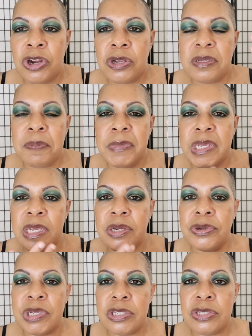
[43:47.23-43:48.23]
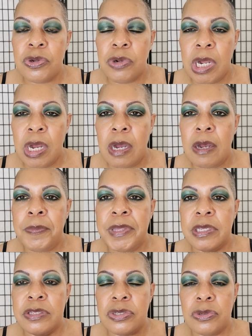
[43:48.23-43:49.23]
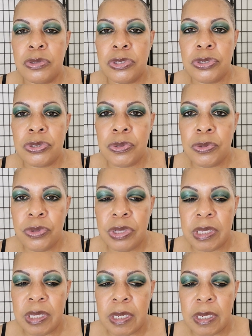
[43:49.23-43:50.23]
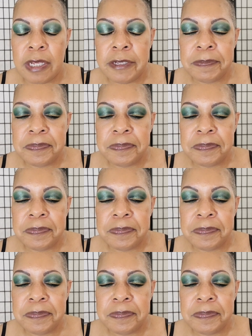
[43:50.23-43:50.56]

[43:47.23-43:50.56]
her demeanor is so calming and so soothing,